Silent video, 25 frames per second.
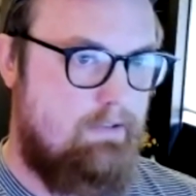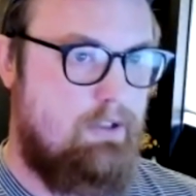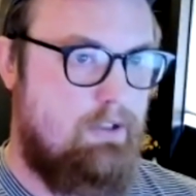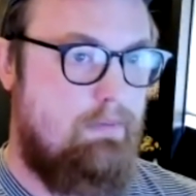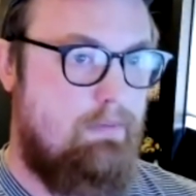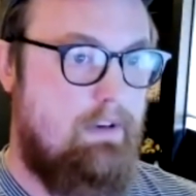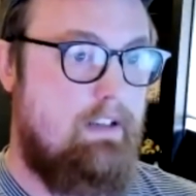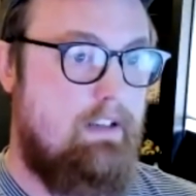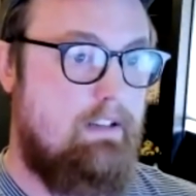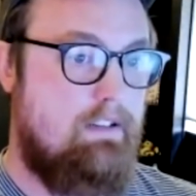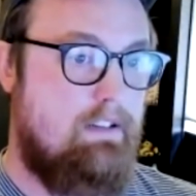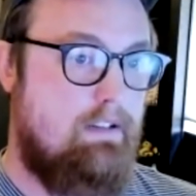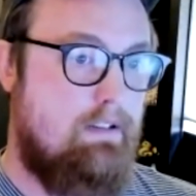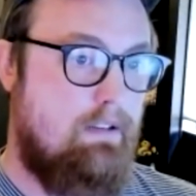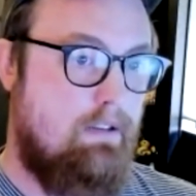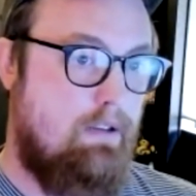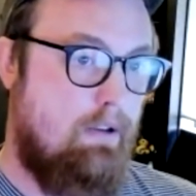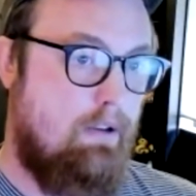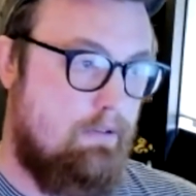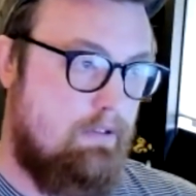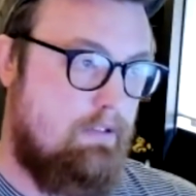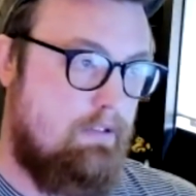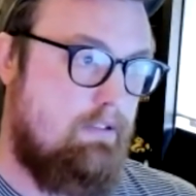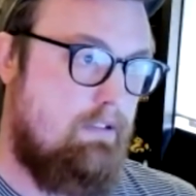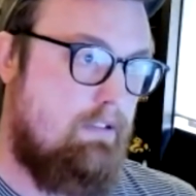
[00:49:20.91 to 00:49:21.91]
which means
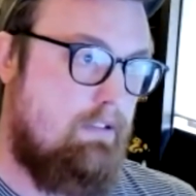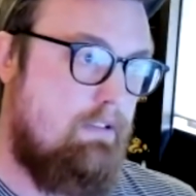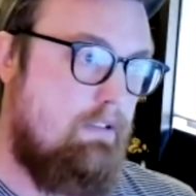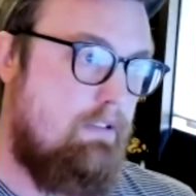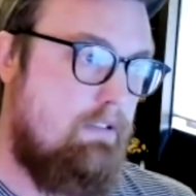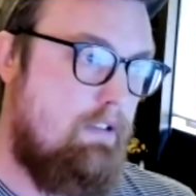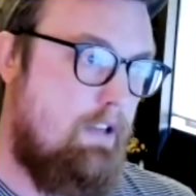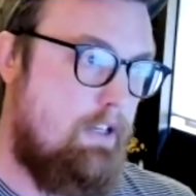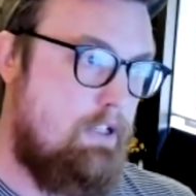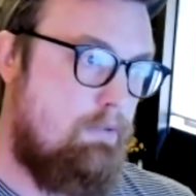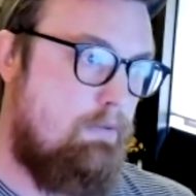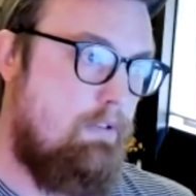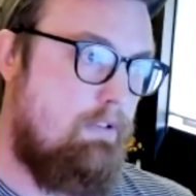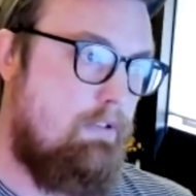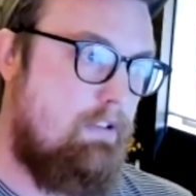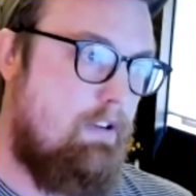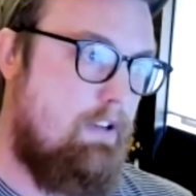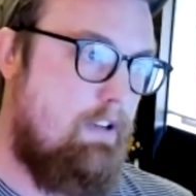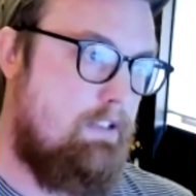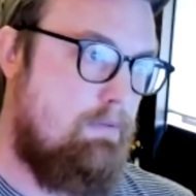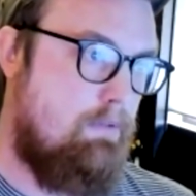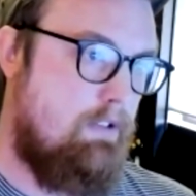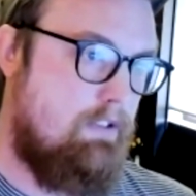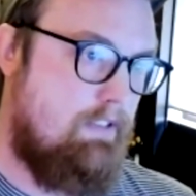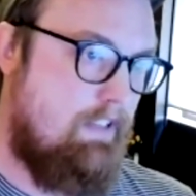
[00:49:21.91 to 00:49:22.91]
those Dutch Bros
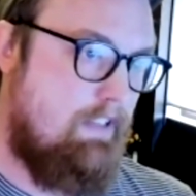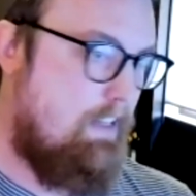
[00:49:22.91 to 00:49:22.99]
customers,